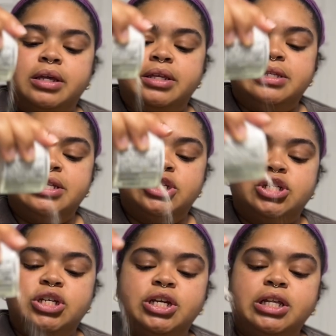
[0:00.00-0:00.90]
This is a
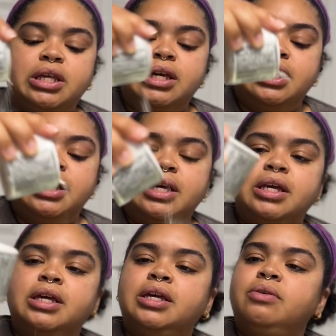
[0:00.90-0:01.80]
chili,
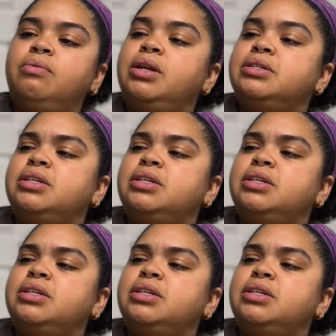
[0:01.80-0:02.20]
what is